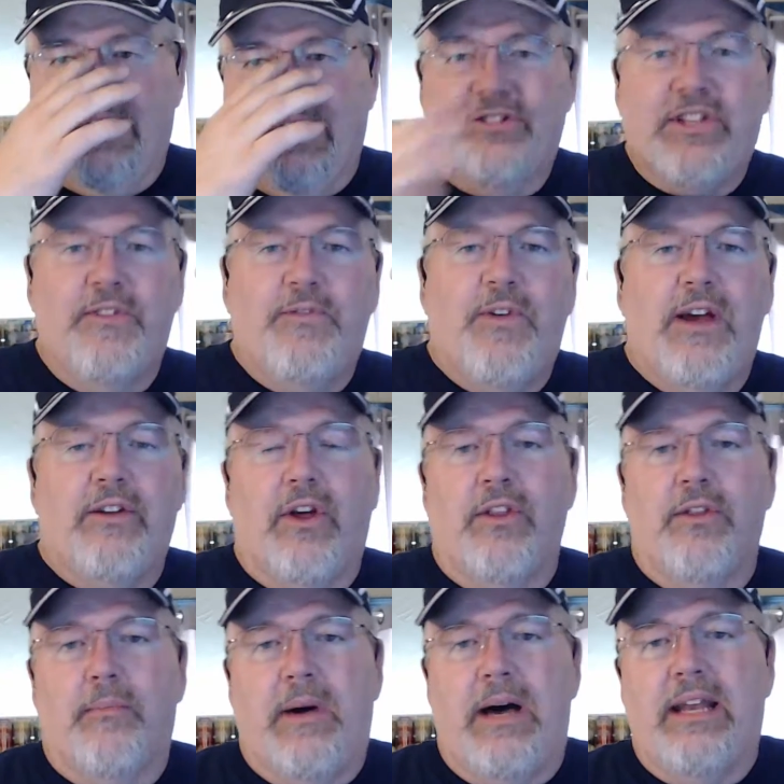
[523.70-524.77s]
they found all the
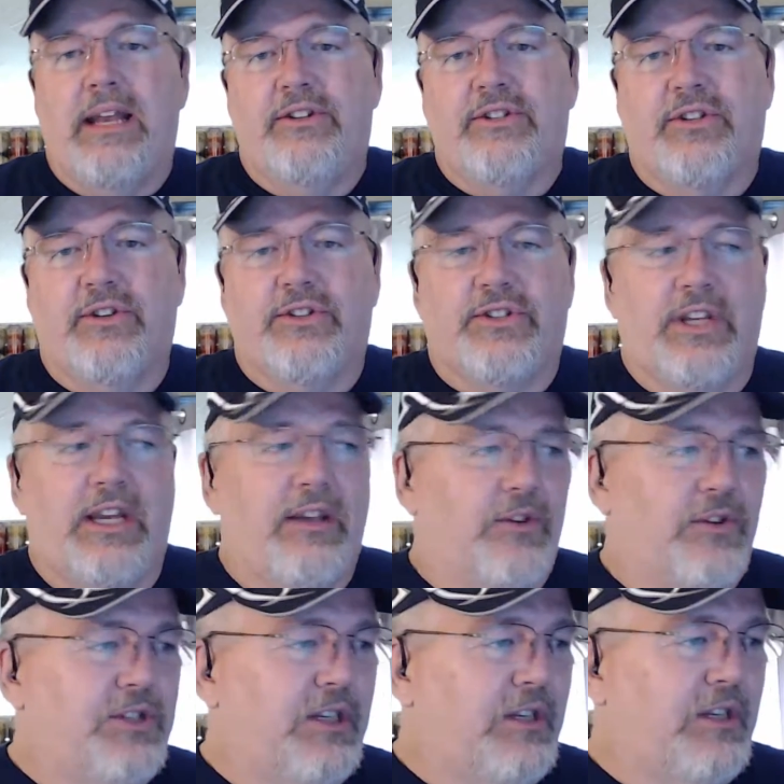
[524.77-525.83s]
bodies to the
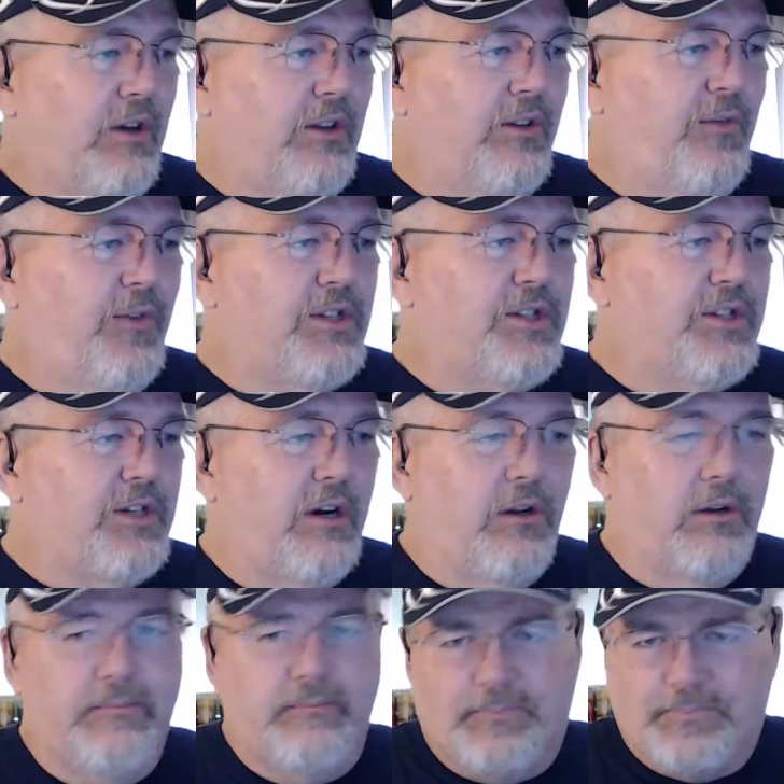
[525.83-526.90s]
sailors on the
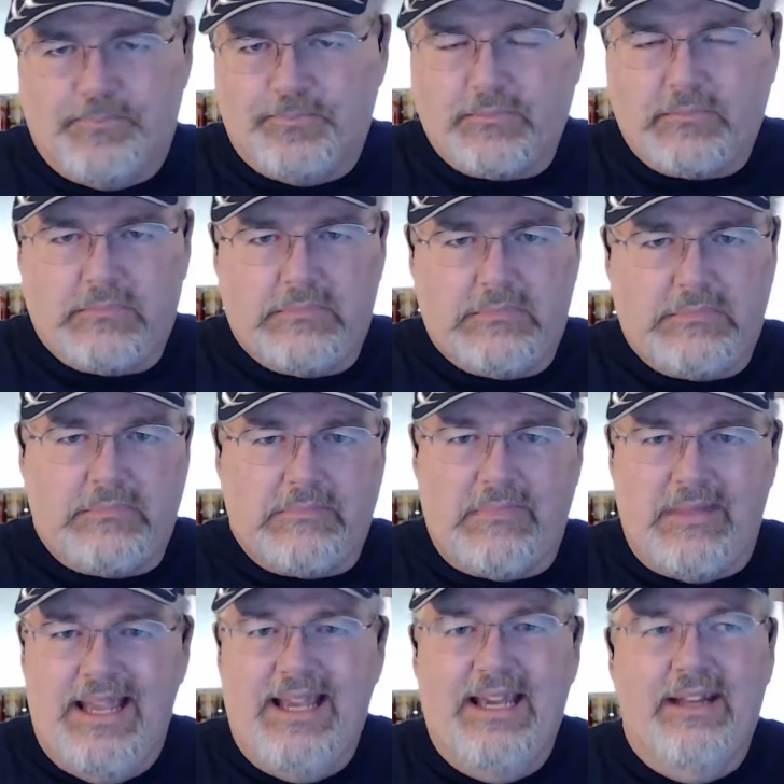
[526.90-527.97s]
Fitzgerald,
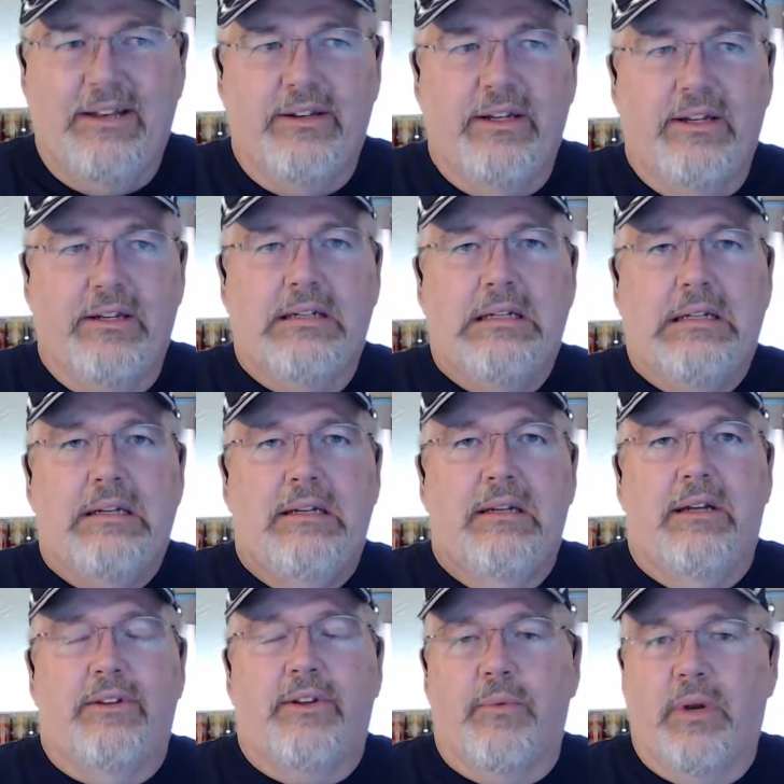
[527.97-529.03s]
and
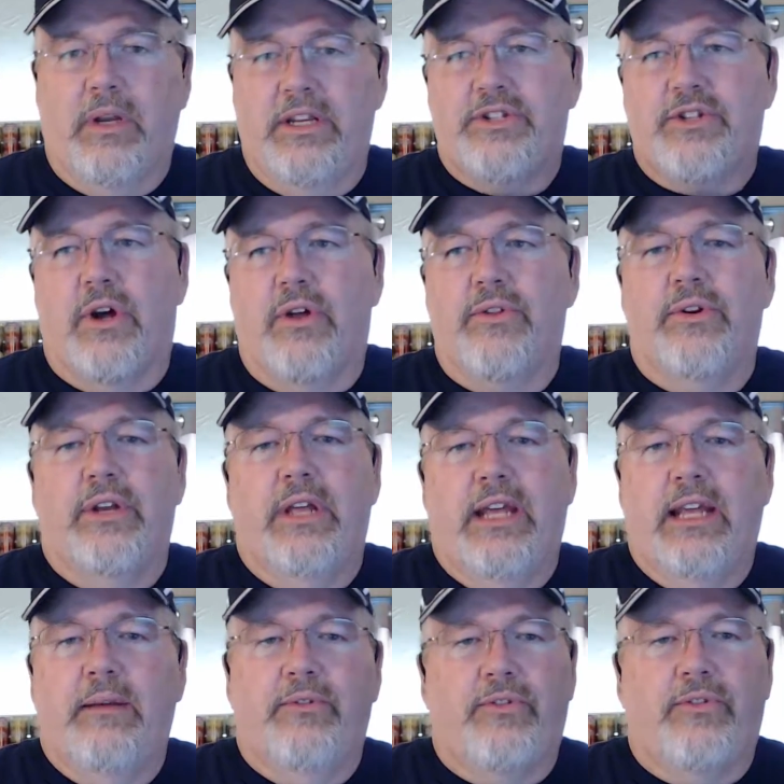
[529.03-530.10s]
they released all their
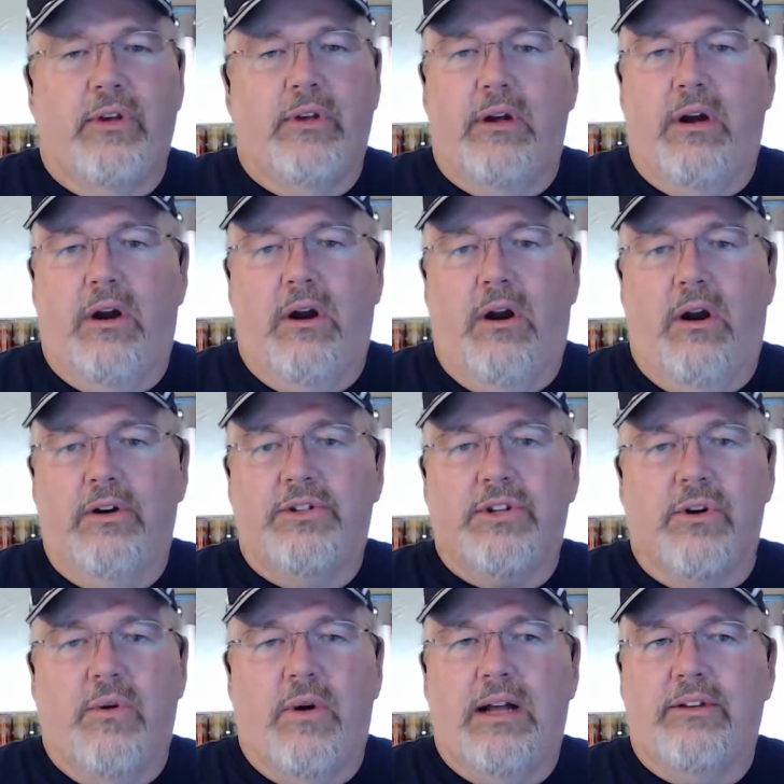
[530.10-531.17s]
names. Our hearts
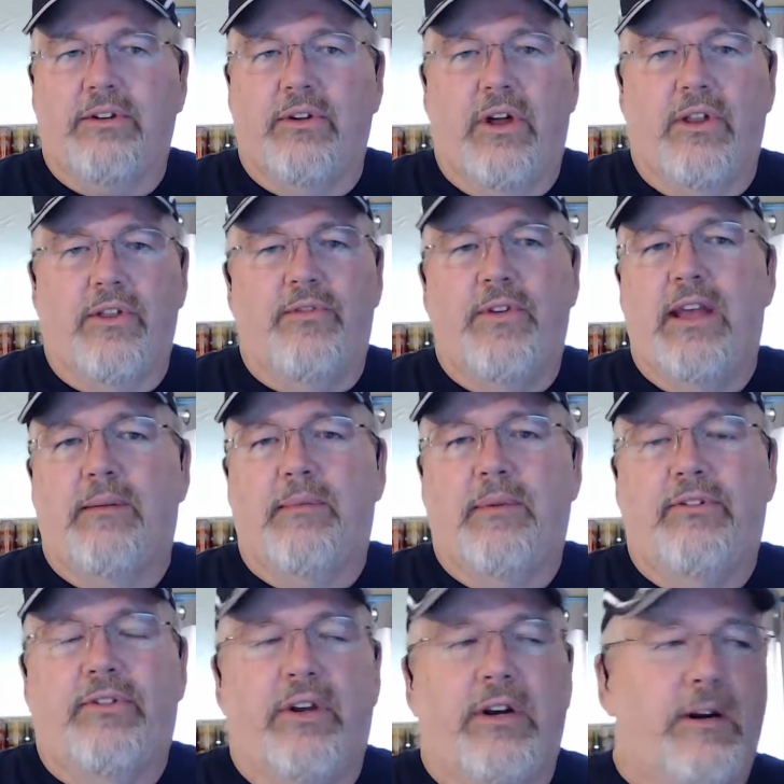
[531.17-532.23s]
go out to all the families
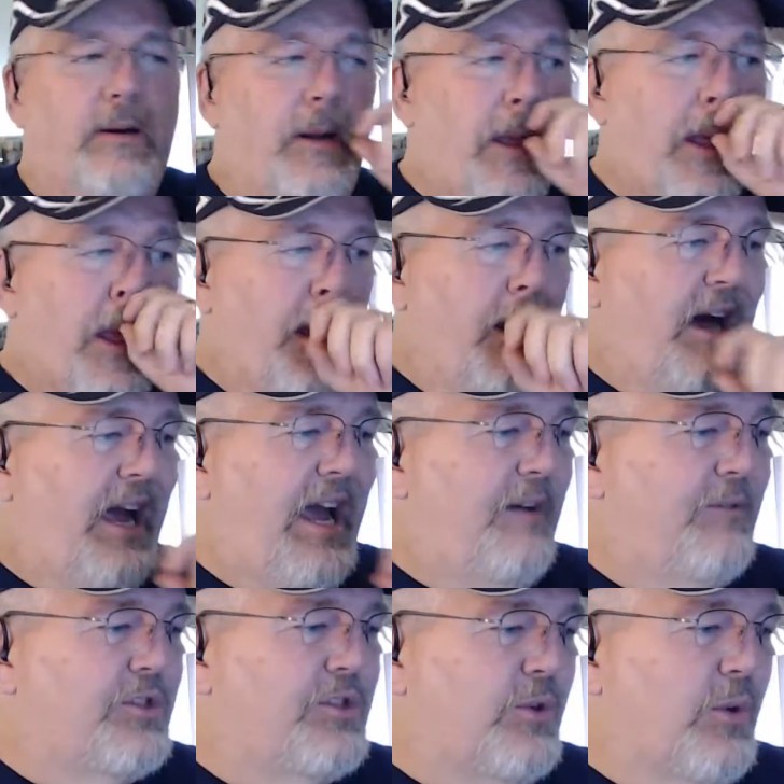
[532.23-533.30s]
there. I have
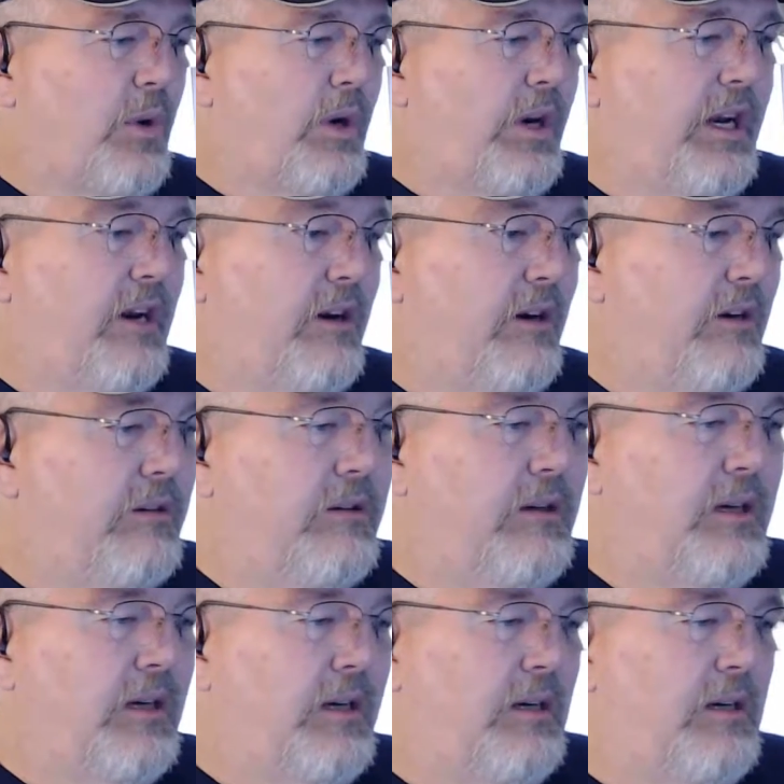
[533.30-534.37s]
a story here.
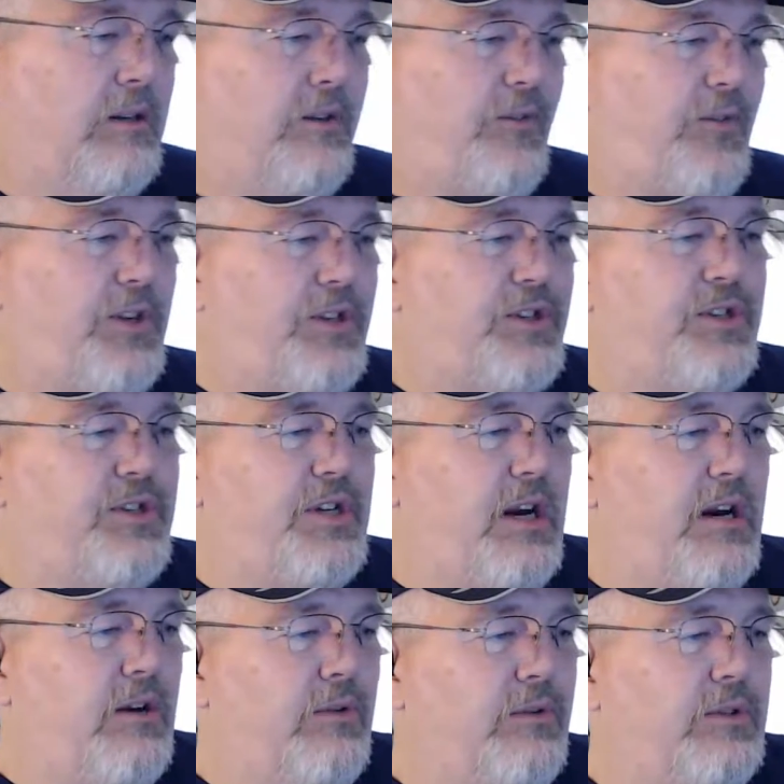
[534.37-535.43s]
The
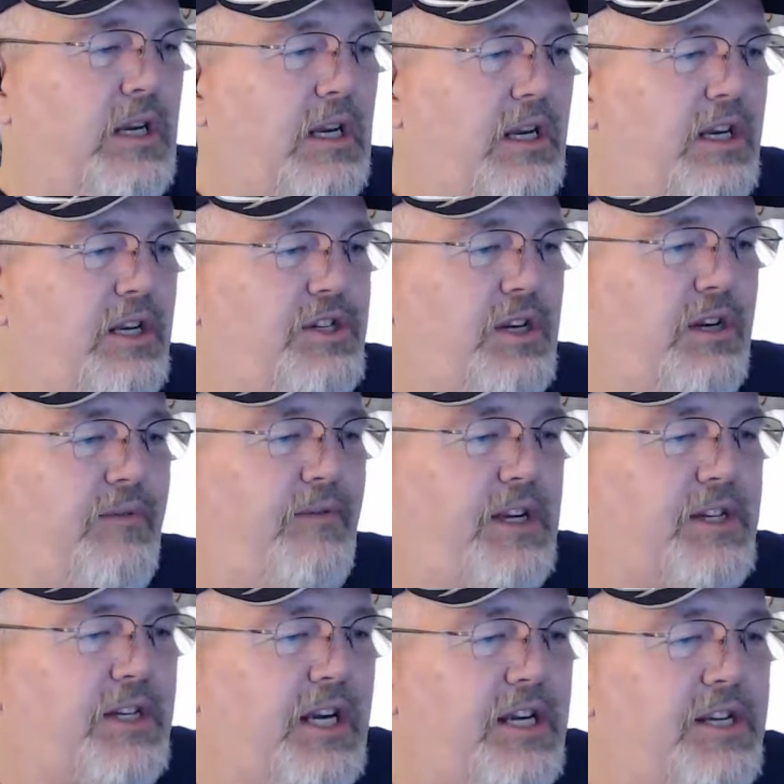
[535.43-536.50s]
Fitzgerald collision
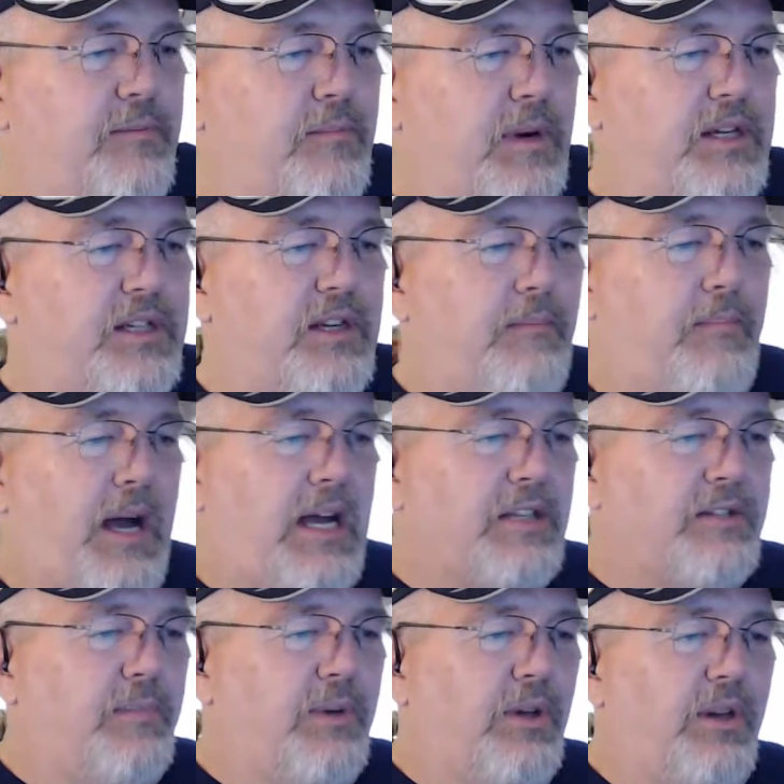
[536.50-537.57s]
investigation brings up
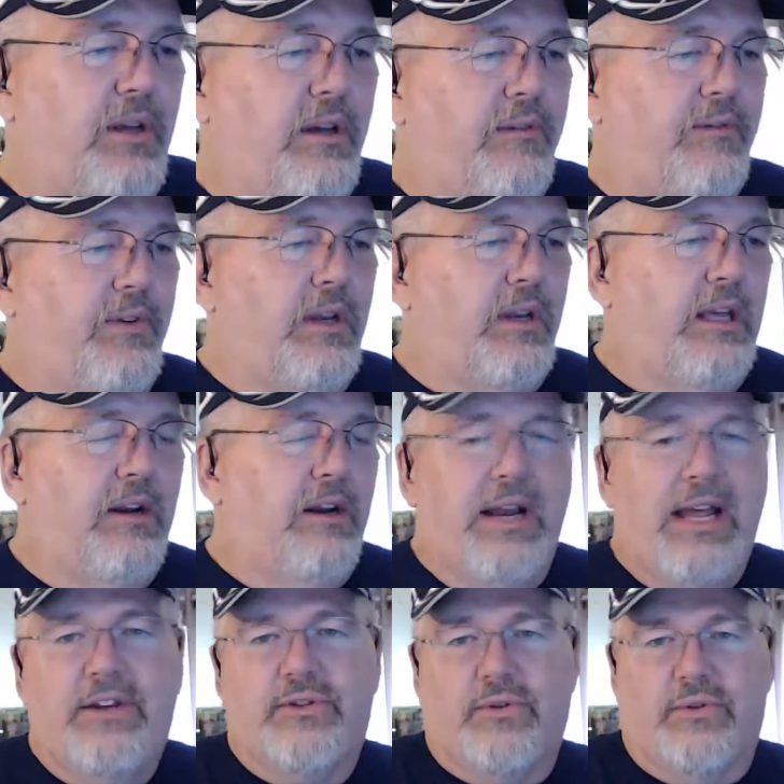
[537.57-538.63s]
possibility of an
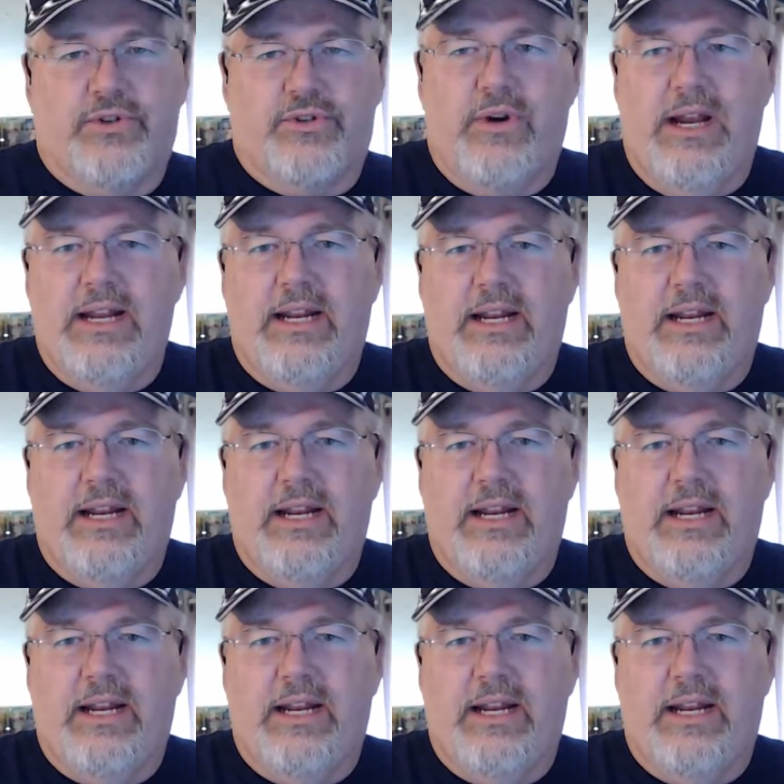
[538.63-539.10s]
international strike.